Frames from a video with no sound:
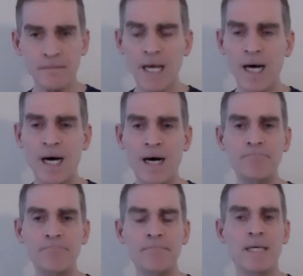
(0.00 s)

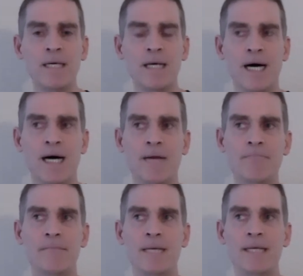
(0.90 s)

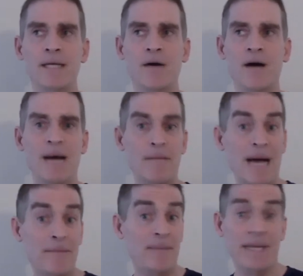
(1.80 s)
You know, I
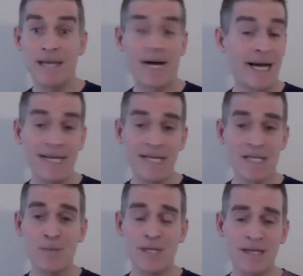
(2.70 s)
might be hiding
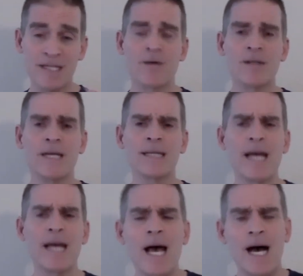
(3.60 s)
something, et cetera, like
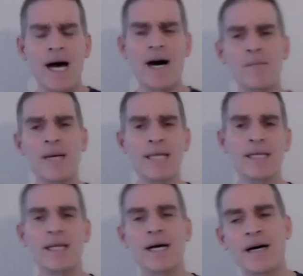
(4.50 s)
that. But
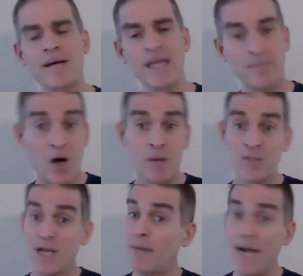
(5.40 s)
in
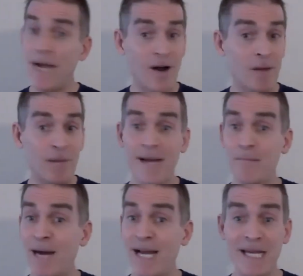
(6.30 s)
palms up,
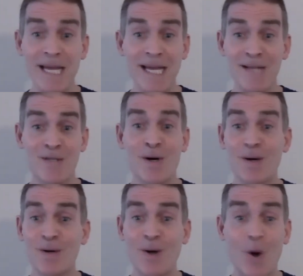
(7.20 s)
my hands
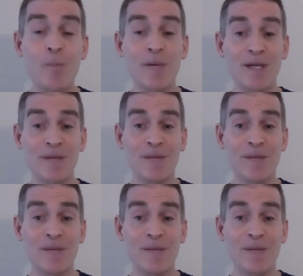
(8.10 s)
are open.